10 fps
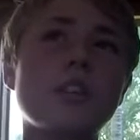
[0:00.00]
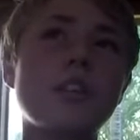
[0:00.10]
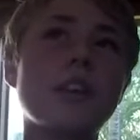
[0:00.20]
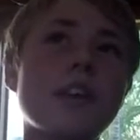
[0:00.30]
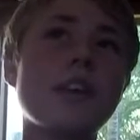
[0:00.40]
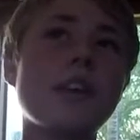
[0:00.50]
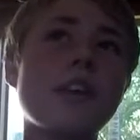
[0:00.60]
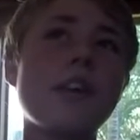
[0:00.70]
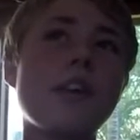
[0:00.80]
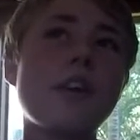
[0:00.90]
Yeah,
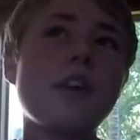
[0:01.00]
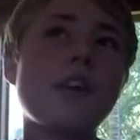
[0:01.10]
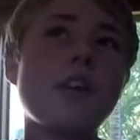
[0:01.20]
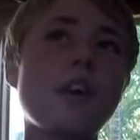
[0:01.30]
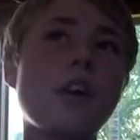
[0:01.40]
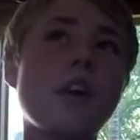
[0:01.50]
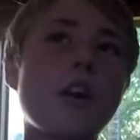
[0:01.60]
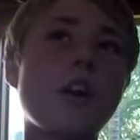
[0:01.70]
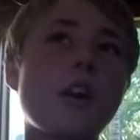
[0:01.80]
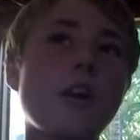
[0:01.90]

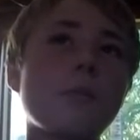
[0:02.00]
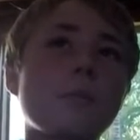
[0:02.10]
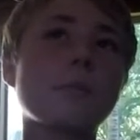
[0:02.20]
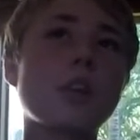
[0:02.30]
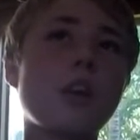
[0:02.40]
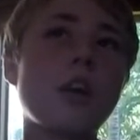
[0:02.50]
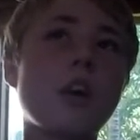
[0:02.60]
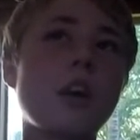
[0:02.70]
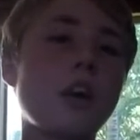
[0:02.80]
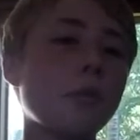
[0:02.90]

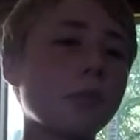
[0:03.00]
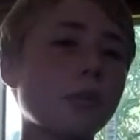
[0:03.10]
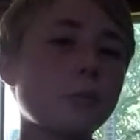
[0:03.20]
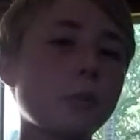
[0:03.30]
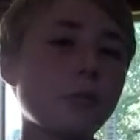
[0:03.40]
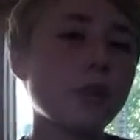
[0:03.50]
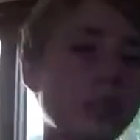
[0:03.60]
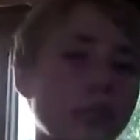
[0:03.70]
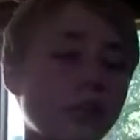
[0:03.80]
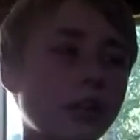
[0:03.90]
I'm gonna be
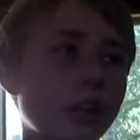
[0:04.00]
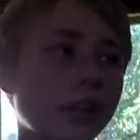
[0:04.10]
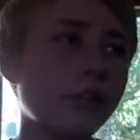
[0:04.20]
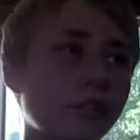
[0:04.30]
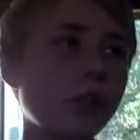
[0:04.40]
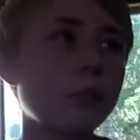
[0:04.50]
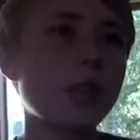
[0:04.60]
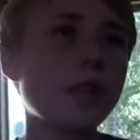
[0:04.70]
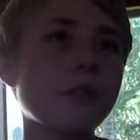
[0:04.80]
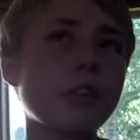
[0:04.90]
working on a flip
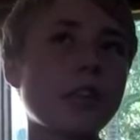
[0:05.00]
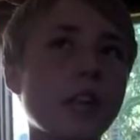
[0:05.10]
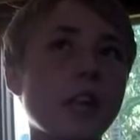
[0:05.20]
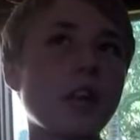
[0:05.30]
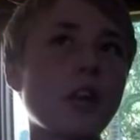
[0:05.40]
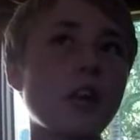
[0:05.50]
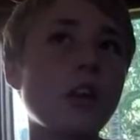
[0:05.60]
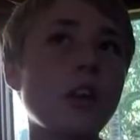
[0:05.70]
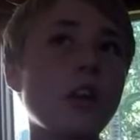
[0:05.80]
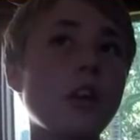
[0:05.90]
everything
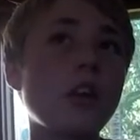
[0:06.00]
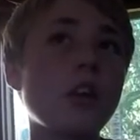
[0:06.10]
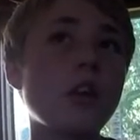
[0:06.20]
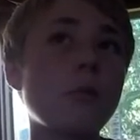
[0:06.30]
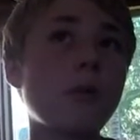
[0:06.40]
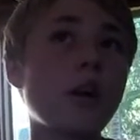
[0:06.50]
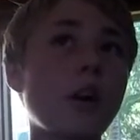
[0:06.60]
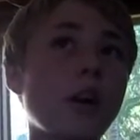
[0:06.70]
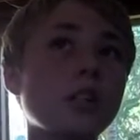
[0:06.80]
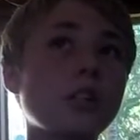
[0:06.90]

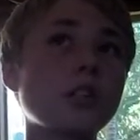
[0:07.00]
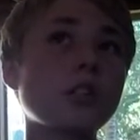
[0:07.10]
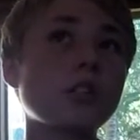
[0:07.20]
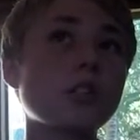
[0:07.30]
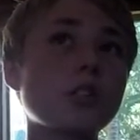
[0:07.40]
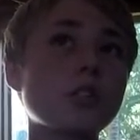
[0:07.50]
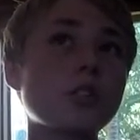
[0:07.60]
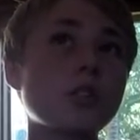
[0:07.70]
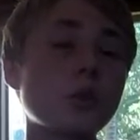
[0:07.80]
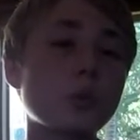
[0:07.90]
part
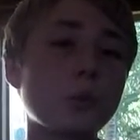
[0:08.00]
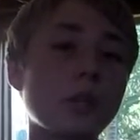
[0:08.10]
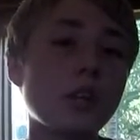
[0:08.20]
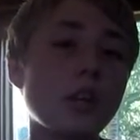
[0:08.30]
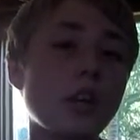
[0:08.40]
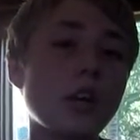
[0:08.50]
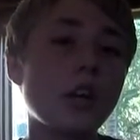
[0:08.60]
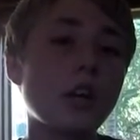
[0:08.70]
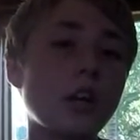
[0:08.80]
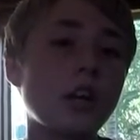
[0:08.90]
2
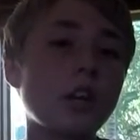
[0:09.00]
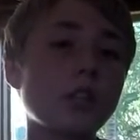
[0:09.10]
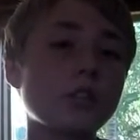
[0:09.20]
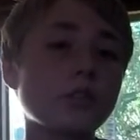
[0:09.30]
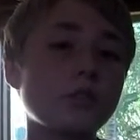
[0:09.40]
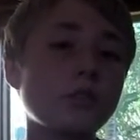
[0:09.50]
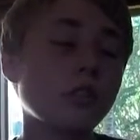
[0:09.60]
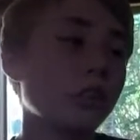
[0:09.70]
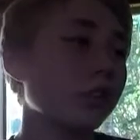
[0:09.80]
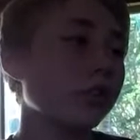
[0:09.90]
soon.
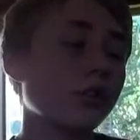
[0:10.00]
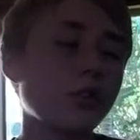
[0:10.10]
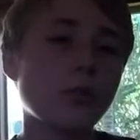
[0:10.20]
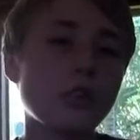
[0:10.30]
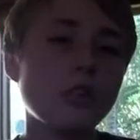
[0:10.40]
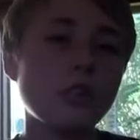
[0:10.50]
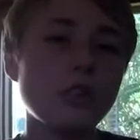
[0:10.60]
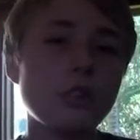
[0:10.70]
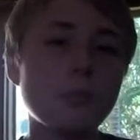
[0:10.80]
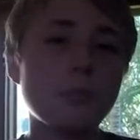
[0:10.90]
I don't know when,
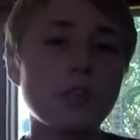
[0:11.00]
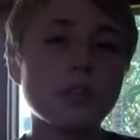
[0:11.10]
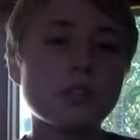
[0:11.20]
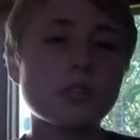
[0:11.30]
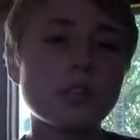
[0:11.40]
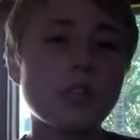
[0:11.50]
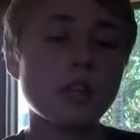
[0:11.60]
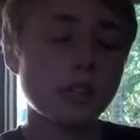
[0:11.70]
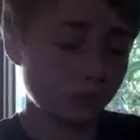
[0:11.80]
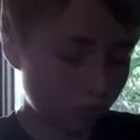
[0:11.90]
but I